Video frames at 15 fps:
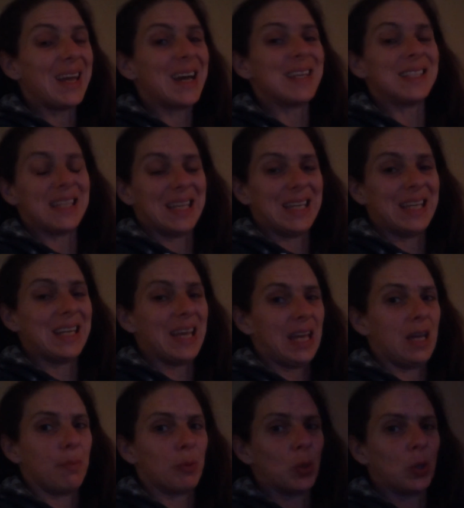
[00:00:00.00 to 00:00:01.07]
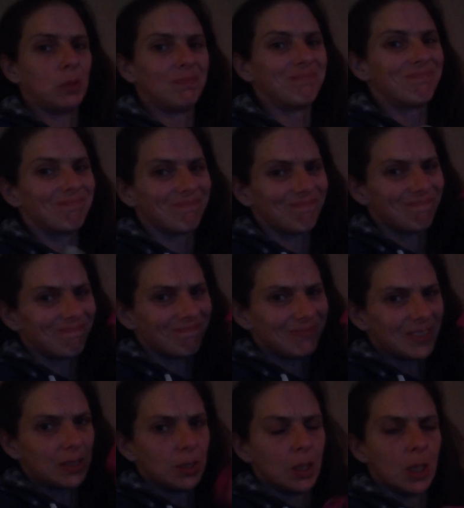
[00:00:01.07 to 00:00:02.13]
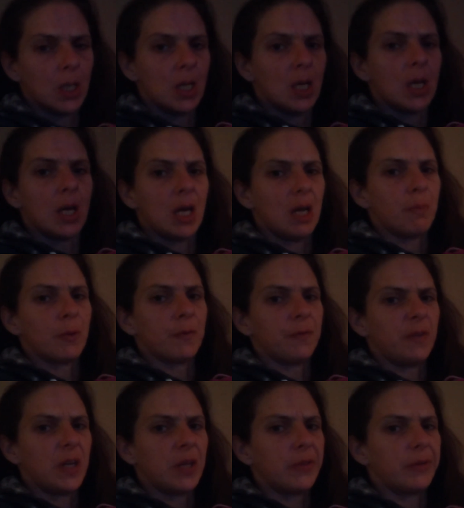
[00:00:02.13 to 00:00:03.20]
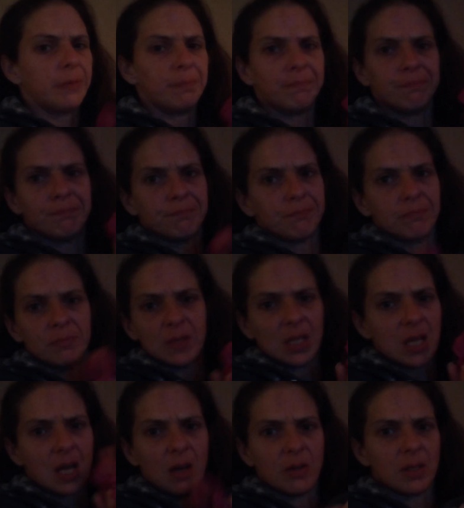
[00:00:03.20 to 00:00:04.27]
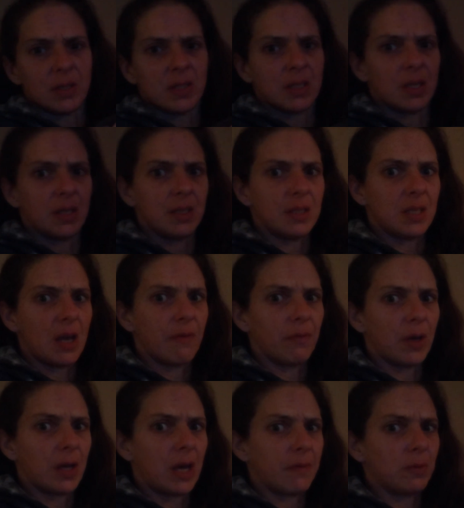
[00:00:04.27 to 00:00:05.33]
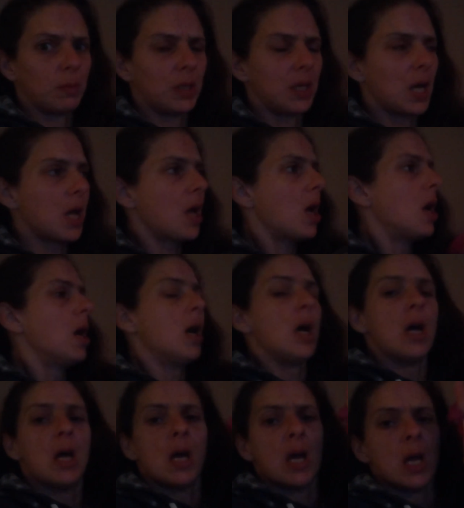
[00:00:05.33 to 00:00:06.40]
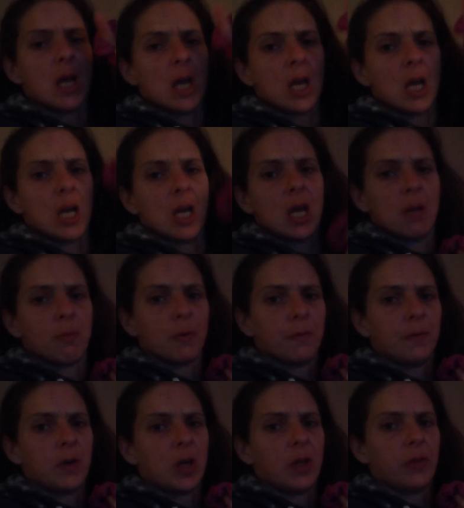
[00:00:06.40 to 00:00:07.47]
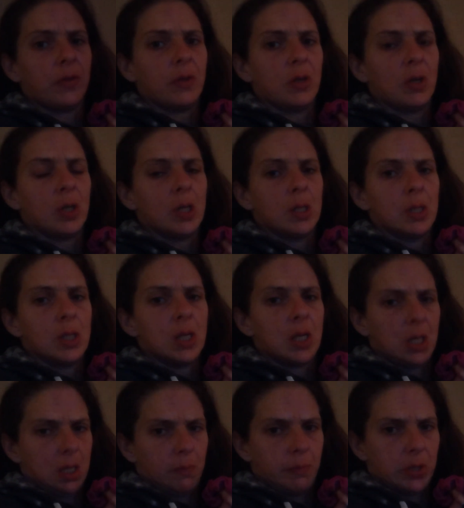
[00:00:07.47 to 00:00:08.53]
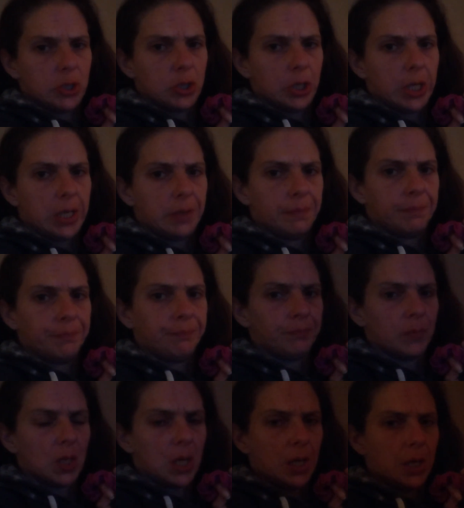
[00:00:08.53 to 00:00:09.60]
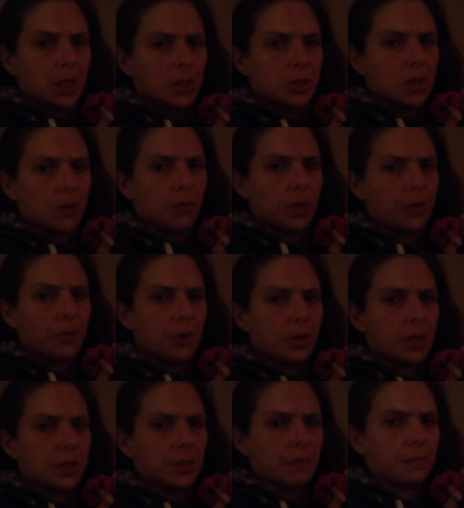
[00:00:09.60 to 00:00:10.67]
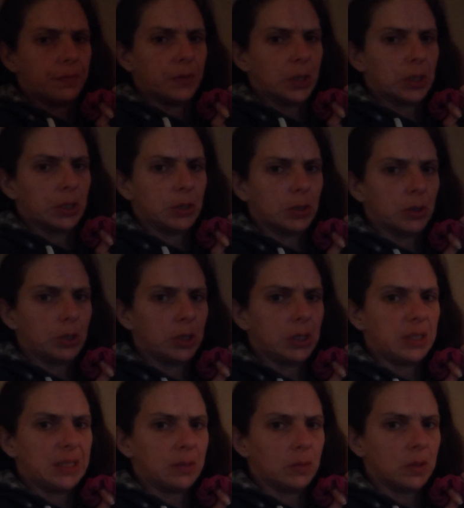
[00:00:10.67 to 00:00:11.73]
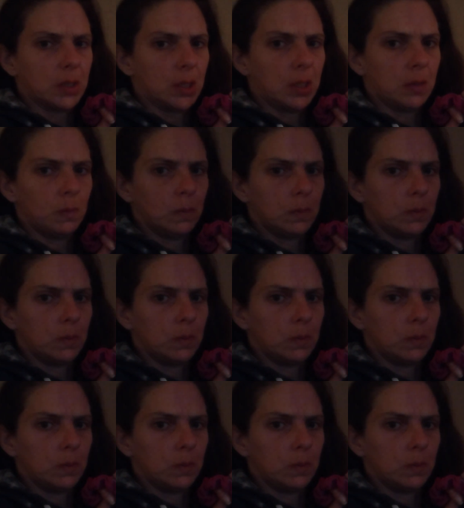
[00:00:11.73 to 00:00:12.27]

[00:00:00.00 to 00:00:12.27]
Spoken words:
Yes, in April 5th. Now that's since after midnight. April 5th in Michigan, and it's only 30-something freaking degrees outside.